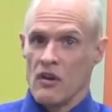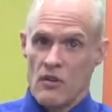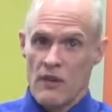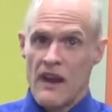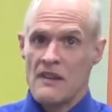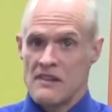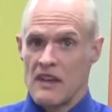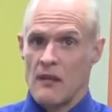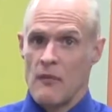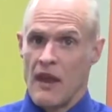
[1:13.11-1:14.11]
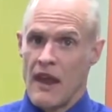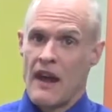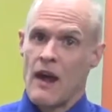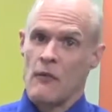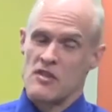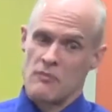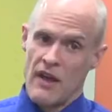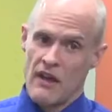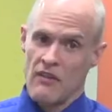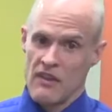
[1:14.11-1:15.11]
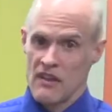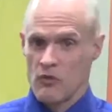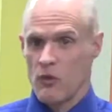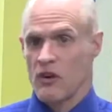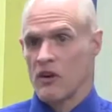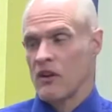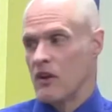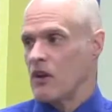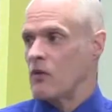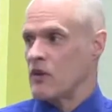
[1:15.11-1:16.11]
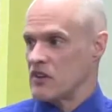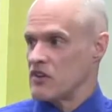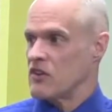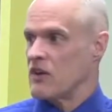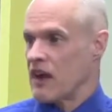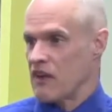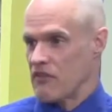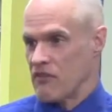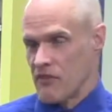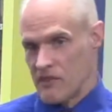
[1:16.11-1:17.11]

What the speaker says: create team and how much better things work when you do have